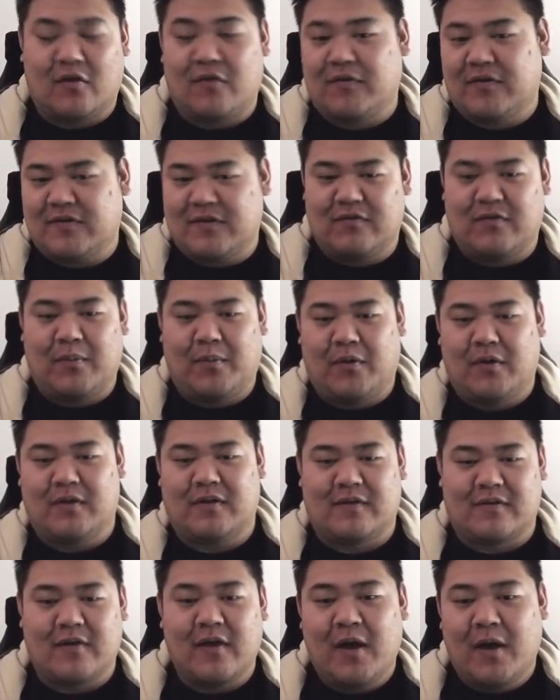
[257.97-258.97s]
obviously, if your
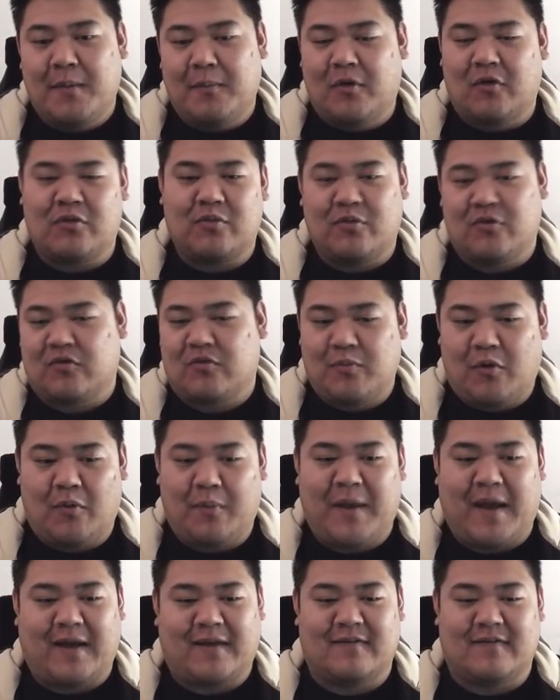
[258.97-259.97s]
opponent does multiple small
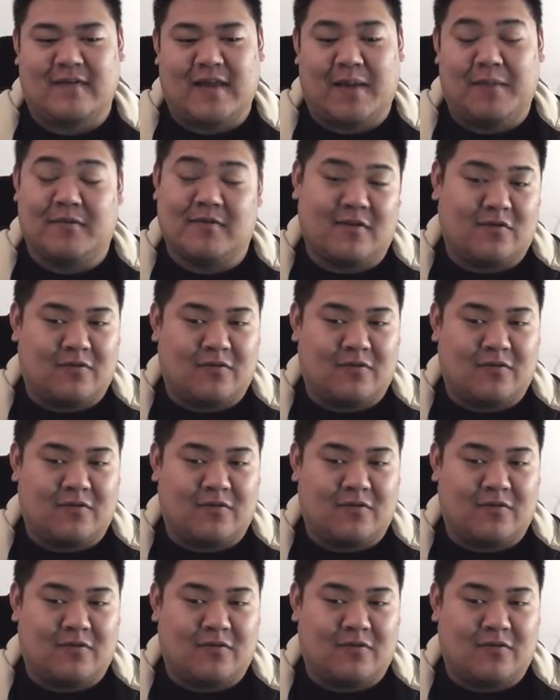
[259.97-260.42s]
packets of damage,